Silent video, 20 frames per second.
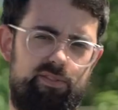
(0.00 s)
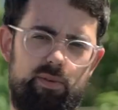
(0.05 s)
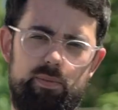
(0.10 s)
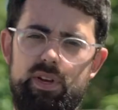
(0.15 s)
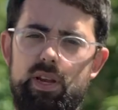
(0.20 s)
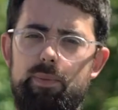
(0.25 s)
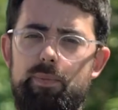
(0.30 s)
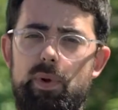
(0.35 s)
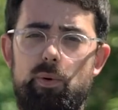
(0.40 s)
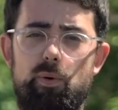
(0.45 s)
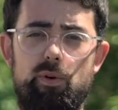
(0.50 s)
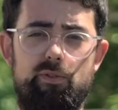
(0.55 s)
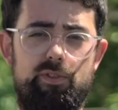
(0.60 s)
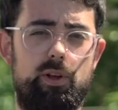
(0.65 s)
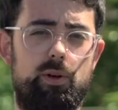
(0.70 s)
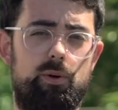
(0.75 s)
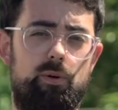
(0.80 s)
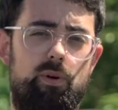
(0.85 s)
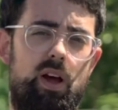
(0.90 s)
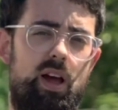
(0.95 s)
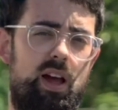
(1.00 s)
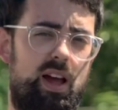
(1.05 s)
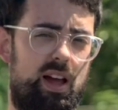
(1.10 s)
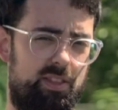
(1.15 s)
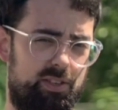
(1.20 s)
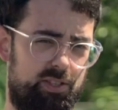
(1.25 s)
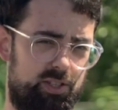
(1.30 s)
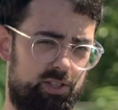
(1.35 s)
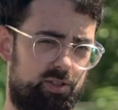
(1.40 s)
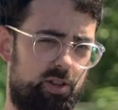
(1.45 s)
from DP Review,
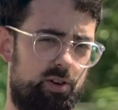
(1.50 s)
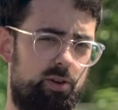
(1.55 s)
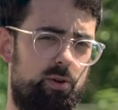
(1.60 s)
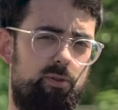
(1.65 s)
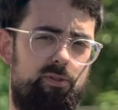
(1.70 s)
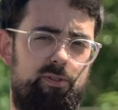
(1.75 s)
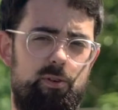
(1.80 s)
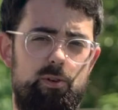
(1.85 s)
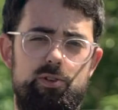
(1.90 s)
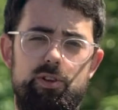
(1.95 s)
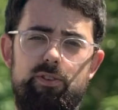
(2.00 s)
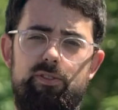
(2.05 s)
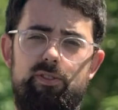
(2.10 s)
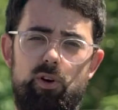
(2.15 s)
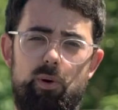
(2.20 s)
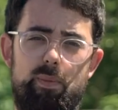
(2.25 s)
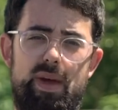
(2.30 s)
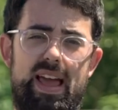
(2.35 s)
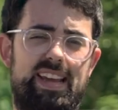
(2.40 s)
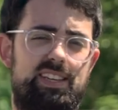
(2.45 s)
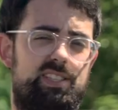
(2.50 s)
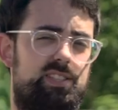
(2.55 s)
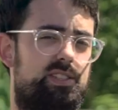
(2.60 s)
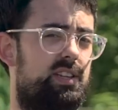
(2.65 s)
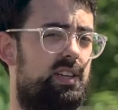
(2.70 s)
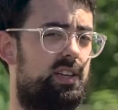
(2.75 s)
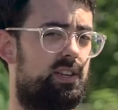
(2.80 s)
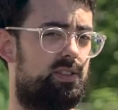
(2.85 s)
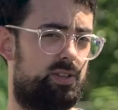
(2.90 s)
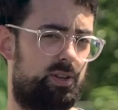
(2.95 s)
and this is the new Fujifilm
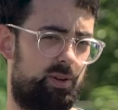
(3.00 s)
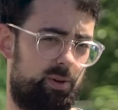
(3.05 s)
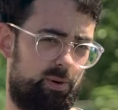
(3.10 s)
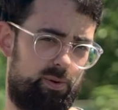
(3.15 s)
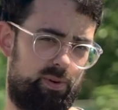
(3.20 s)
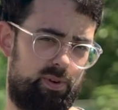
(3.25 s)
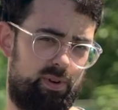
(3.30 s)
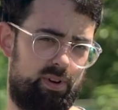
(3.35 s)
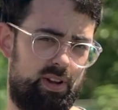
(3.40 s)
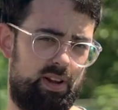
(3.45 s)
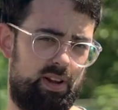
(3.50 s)
X-T2.